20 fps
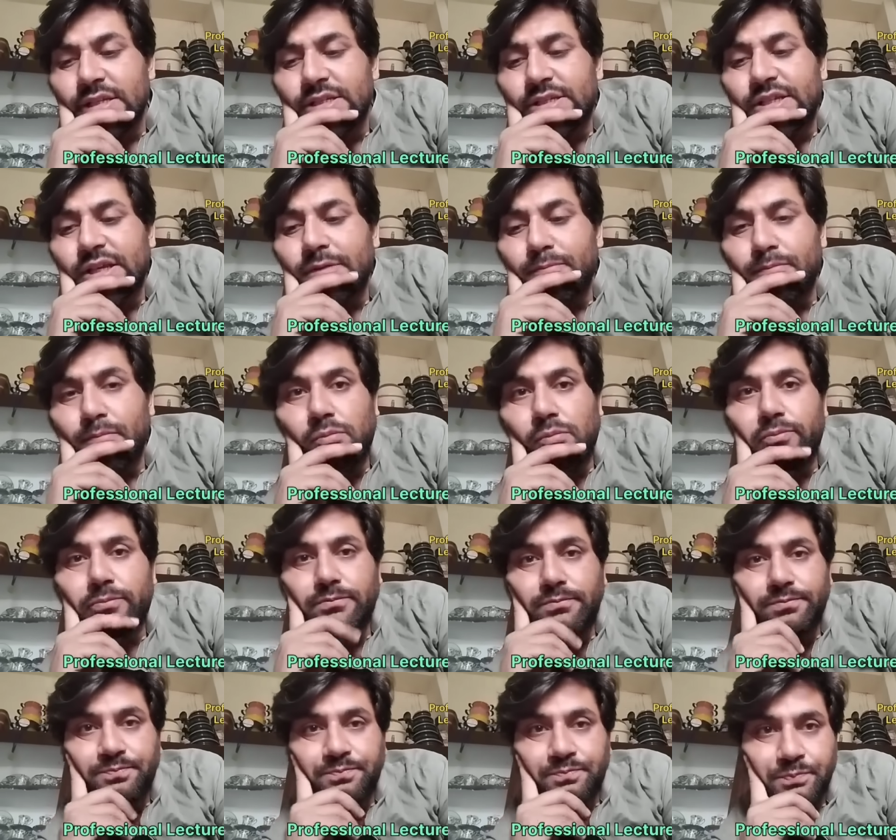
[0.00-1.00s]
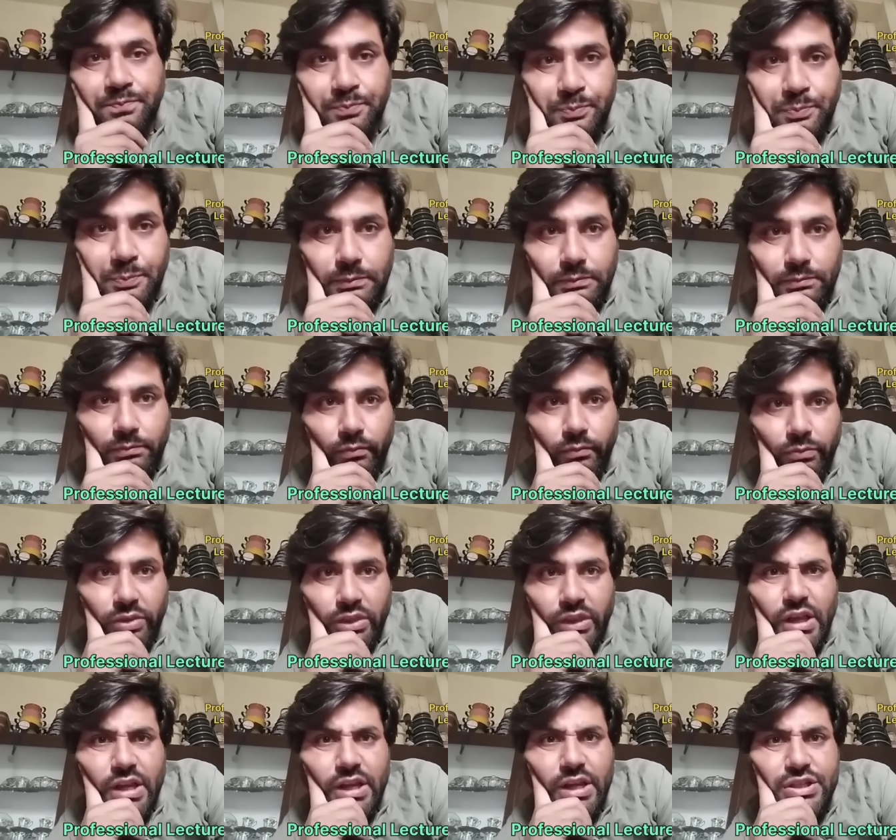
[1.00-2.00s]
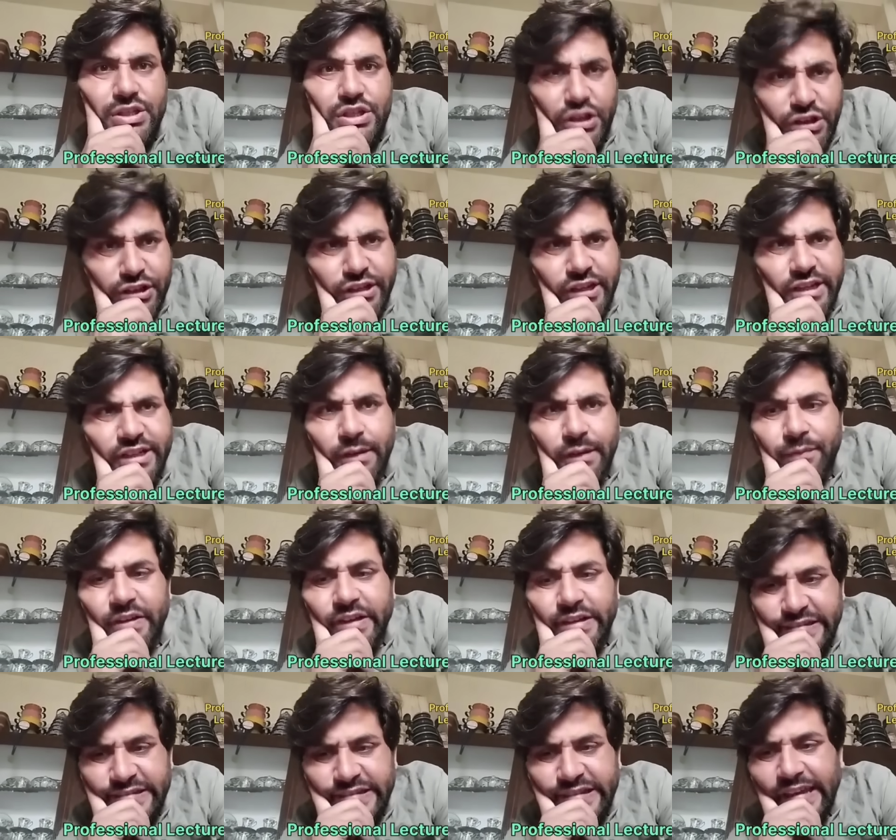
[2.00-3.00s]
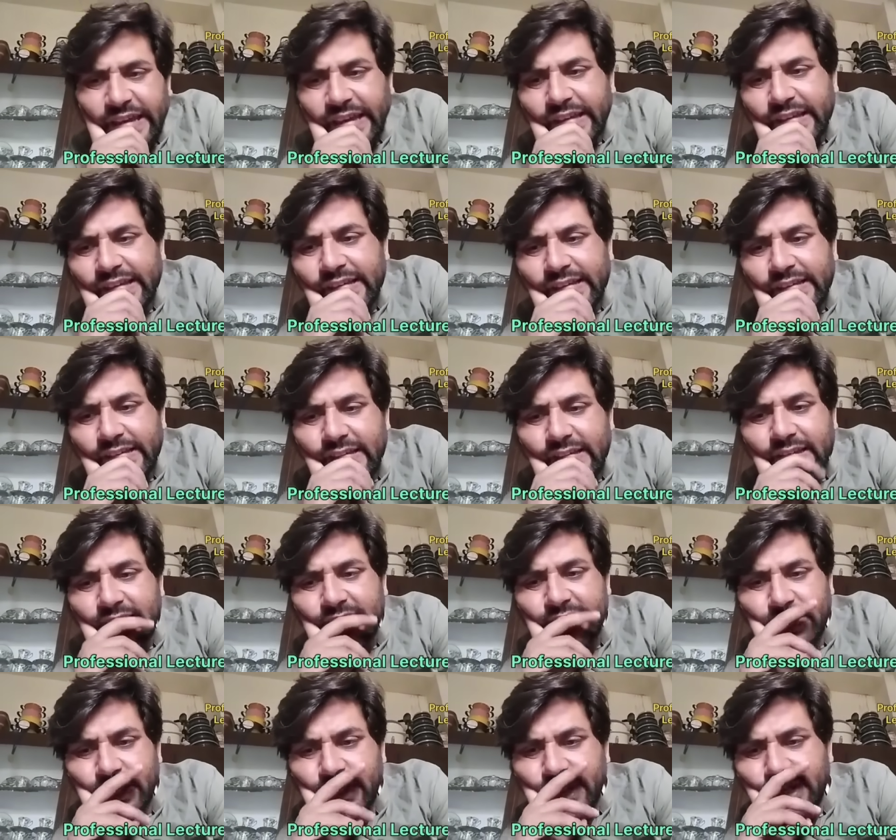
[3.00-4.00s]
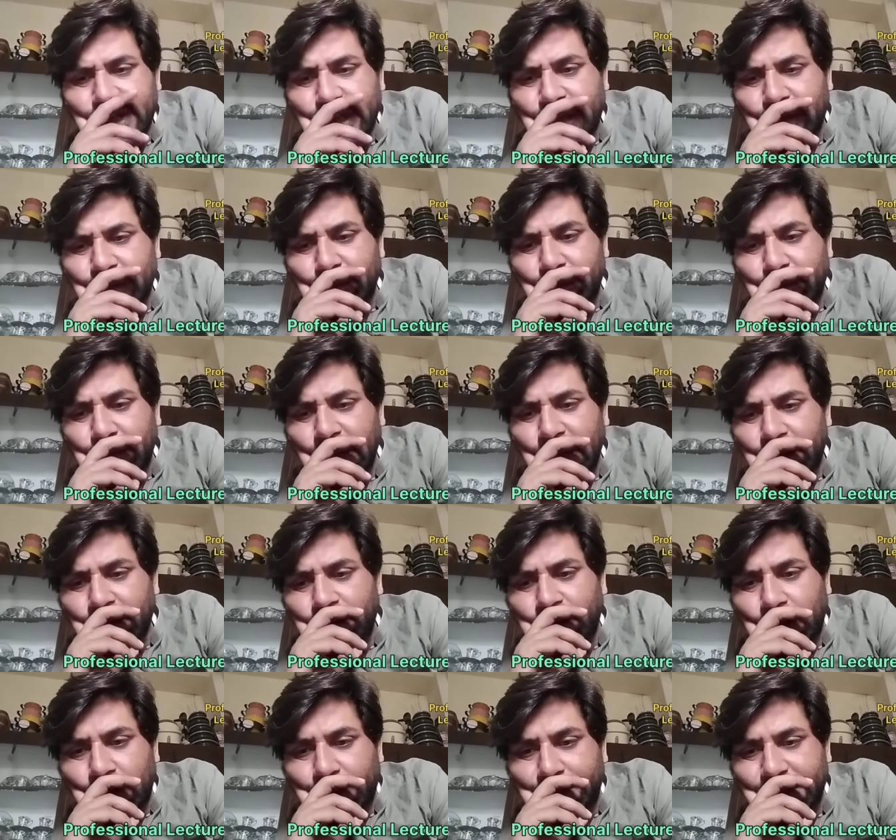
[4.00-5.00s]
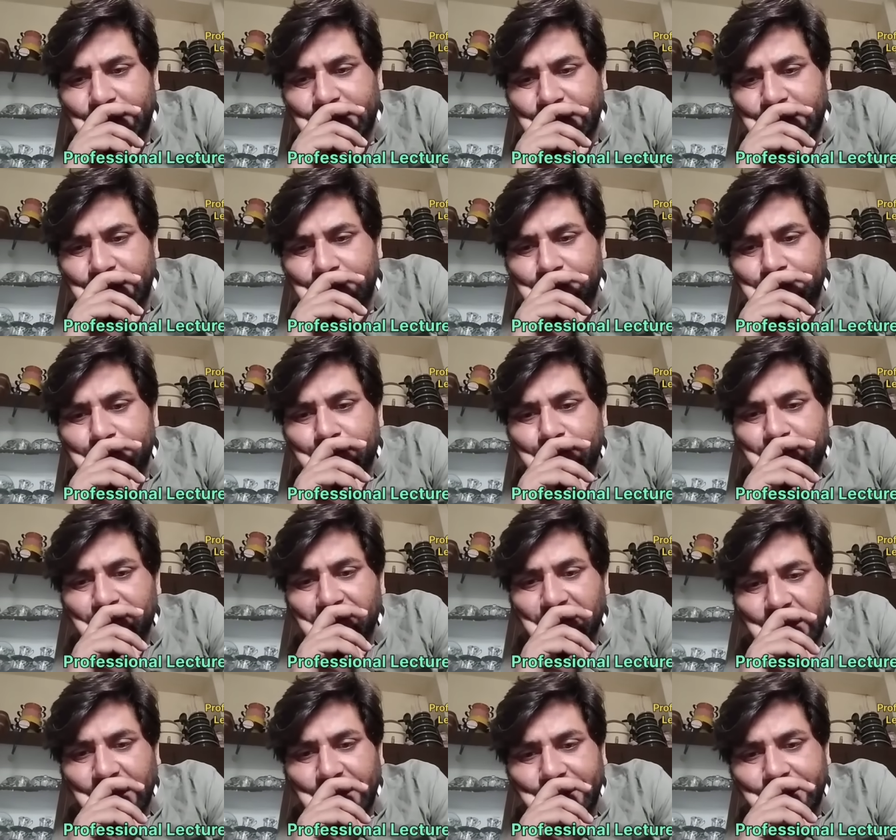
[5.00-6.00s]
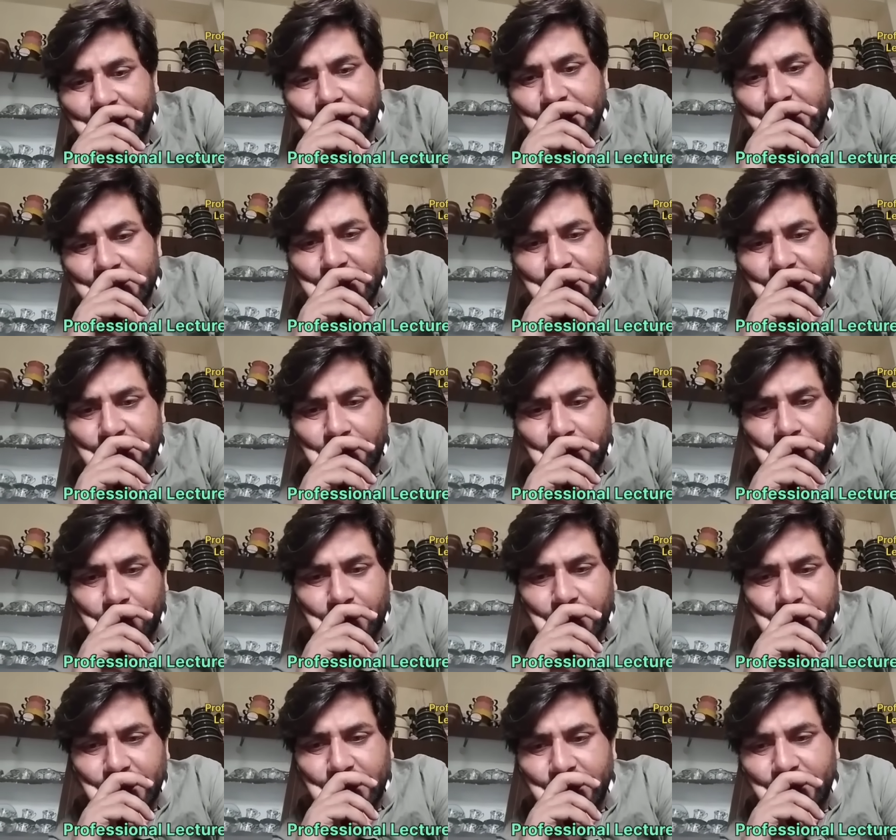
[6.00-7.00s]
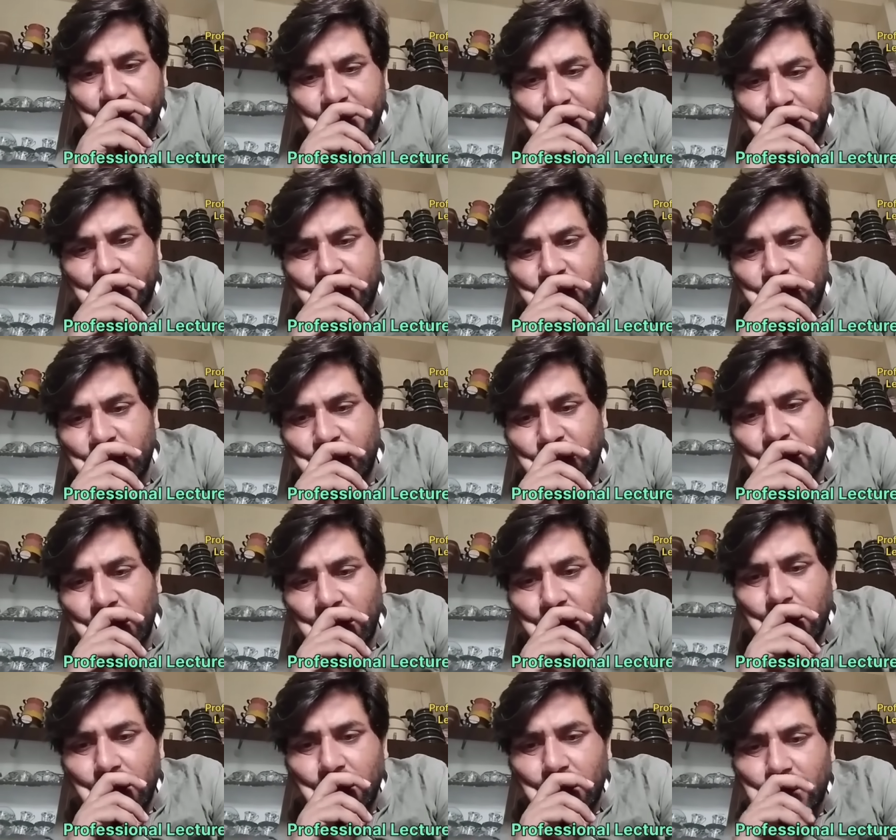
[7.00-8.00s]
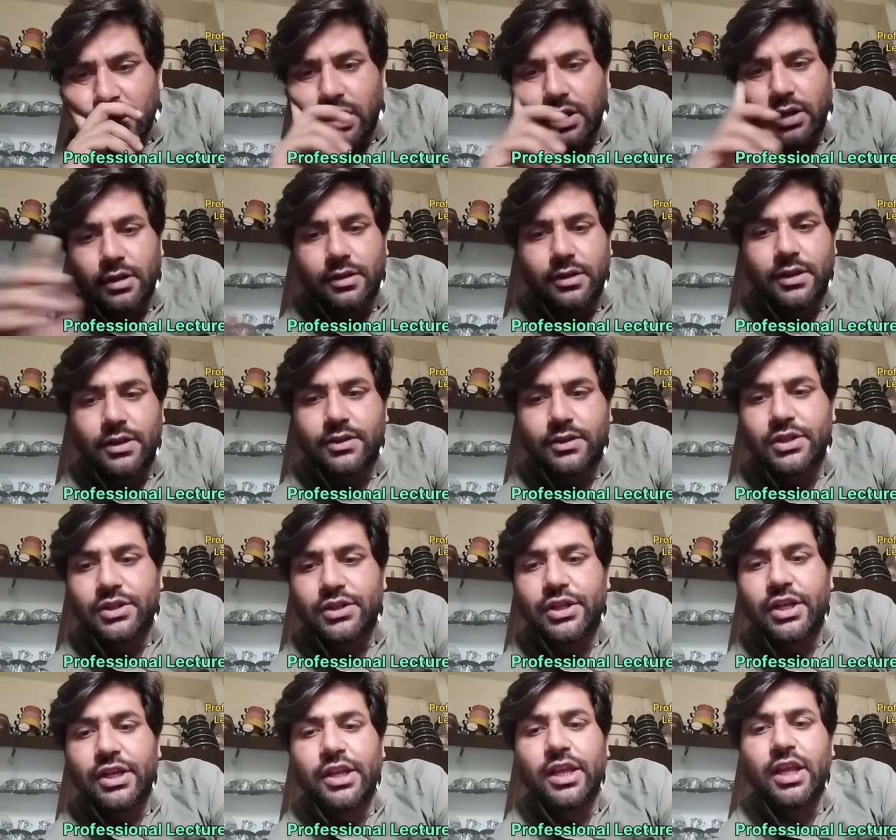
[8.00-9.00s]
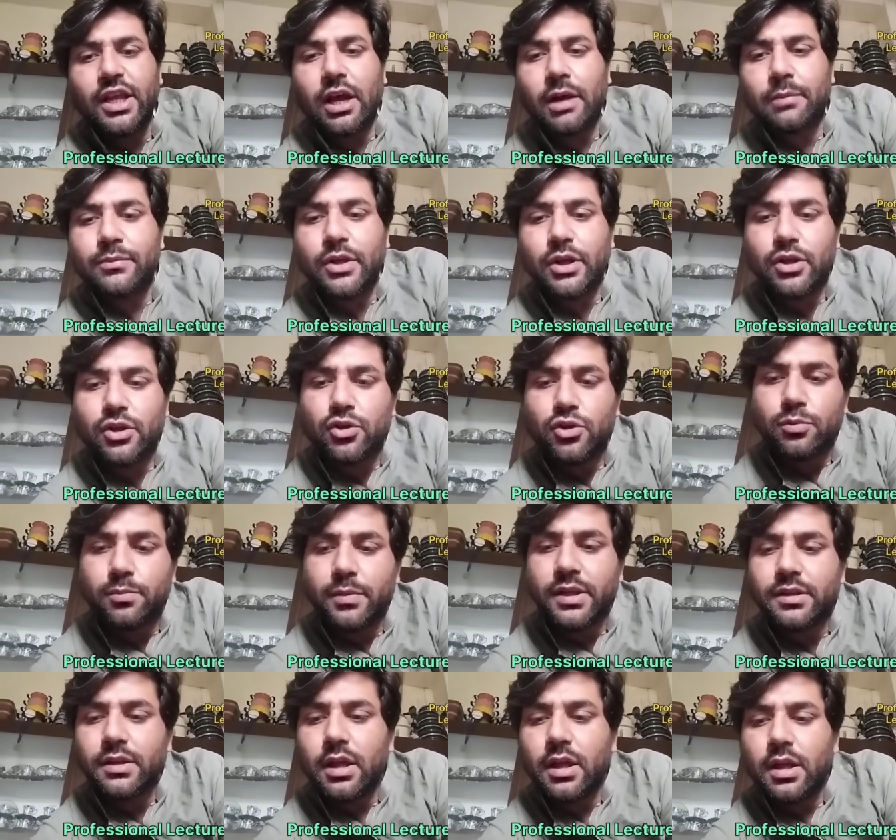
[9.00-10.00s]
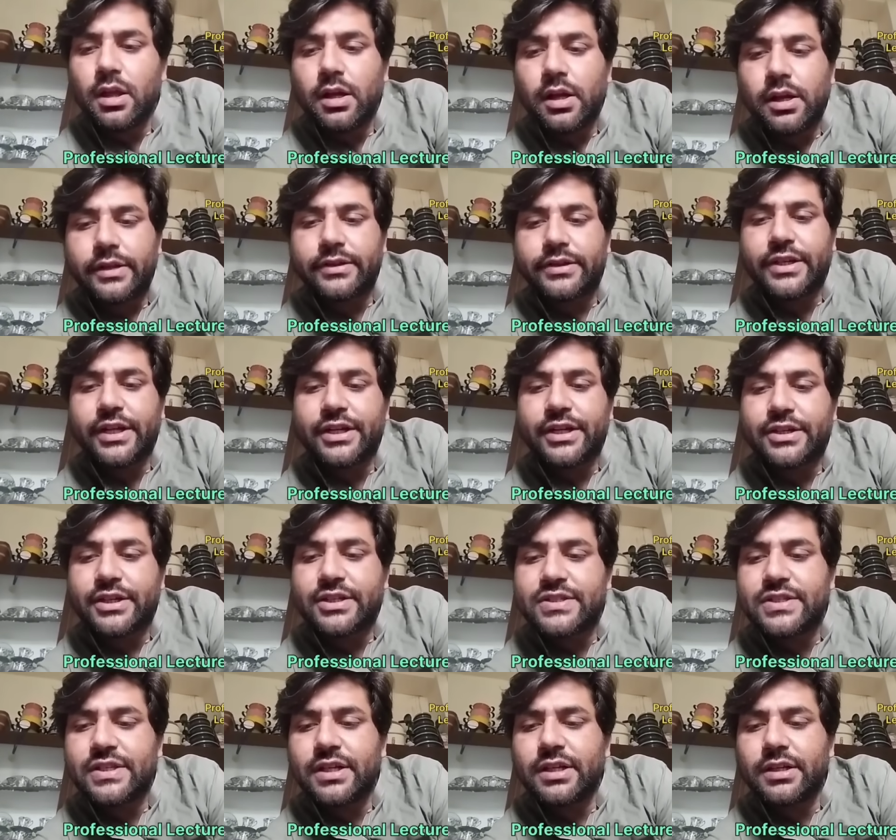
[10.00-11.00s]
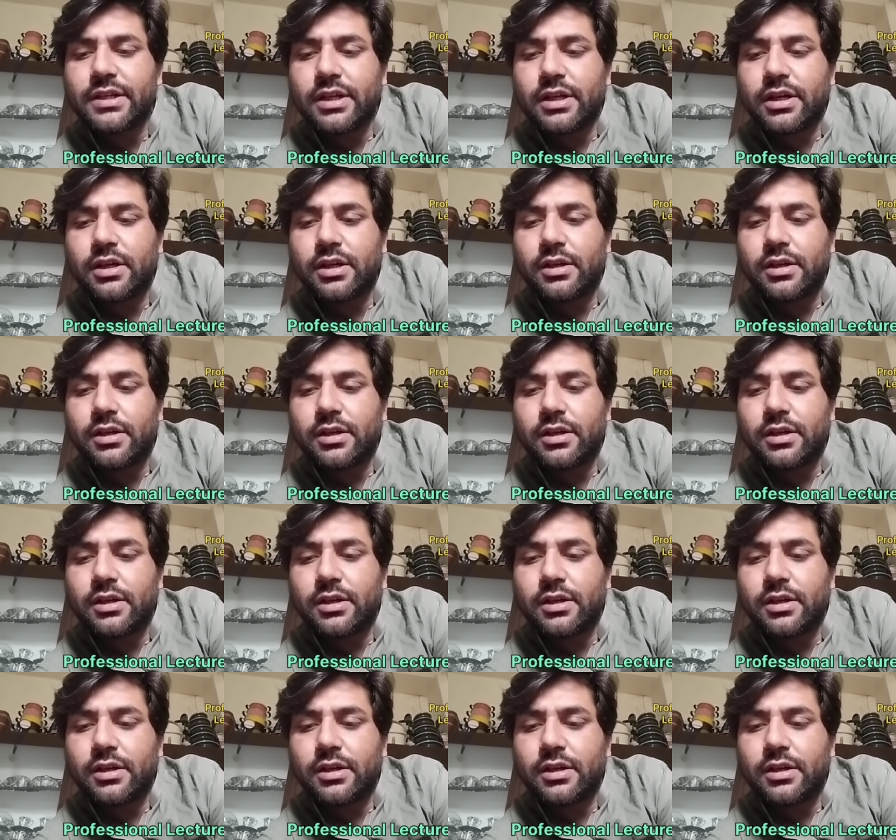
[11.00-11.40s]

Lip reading: Some genetic defects like genetic malformation, intrinsic defect in the gene in the DNA of the human that result